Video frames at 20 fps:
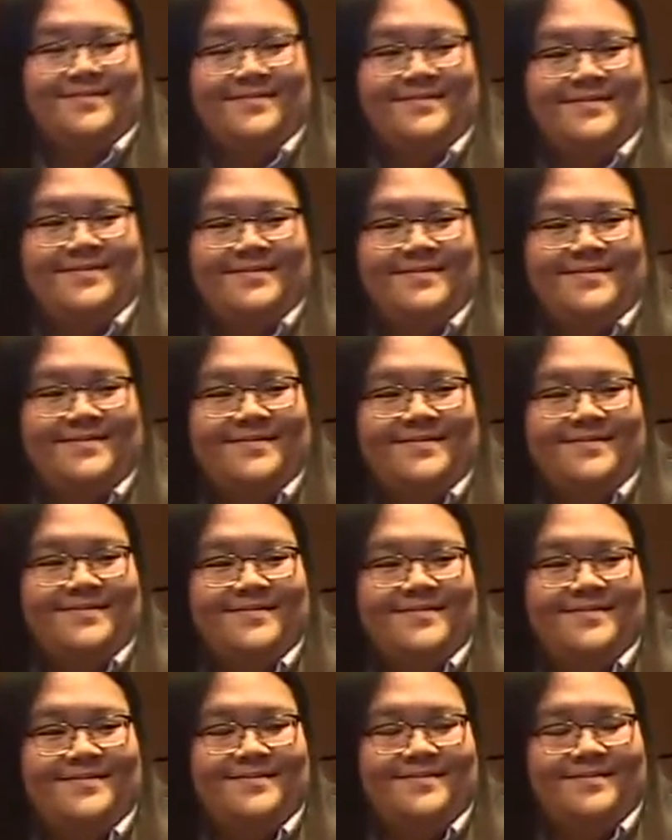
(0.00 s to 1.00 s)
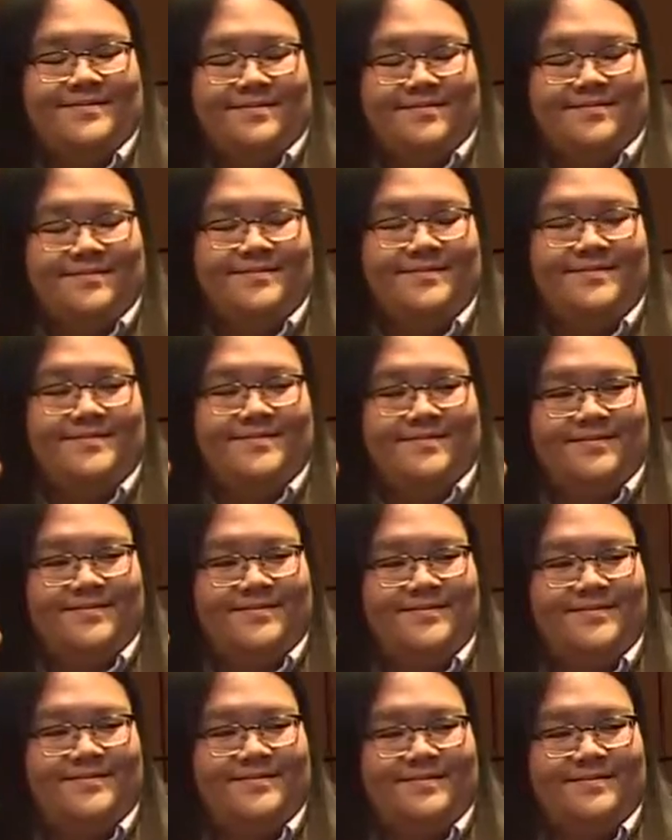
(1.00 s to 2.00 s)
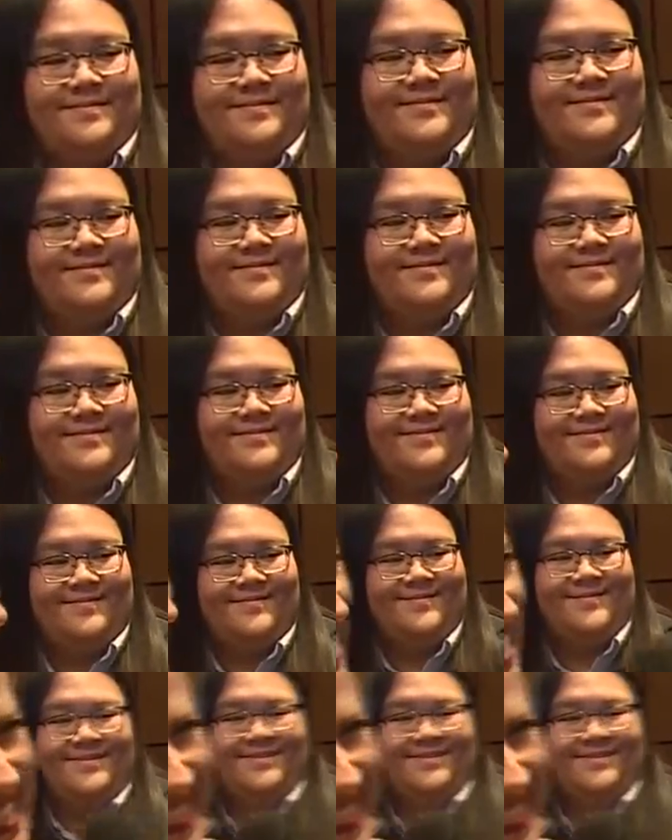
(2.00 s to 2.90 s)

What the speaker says: [no speech]